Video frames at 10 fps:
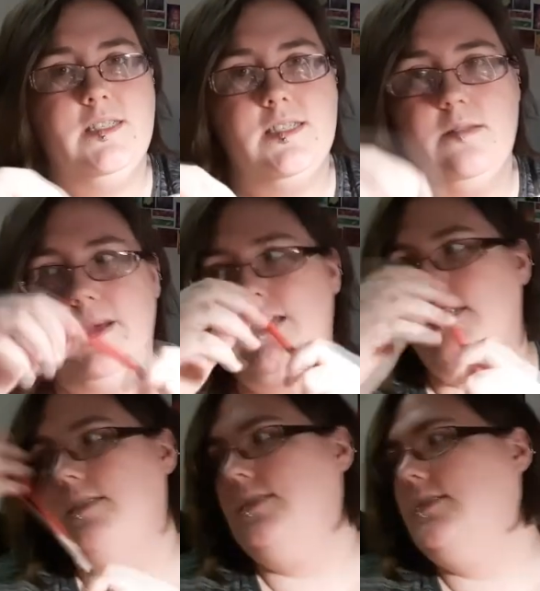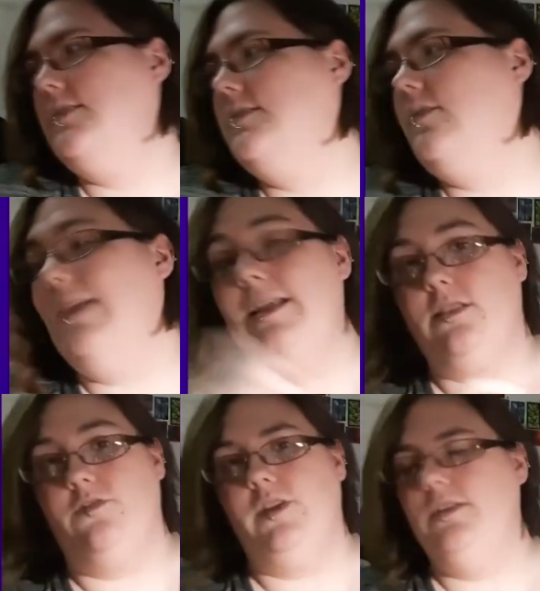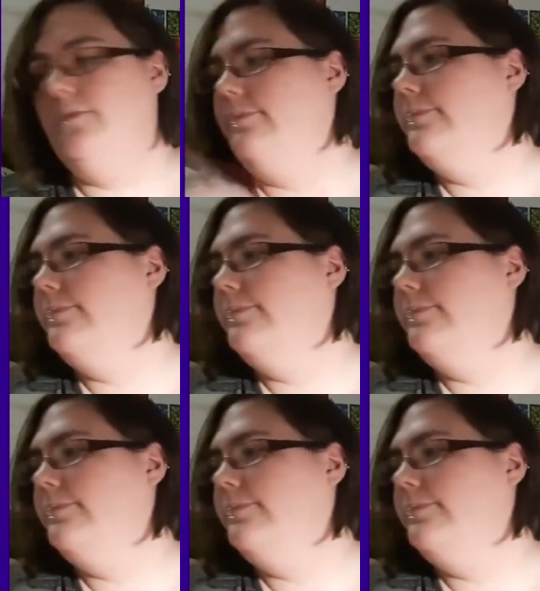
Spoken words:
the best, so that's fun.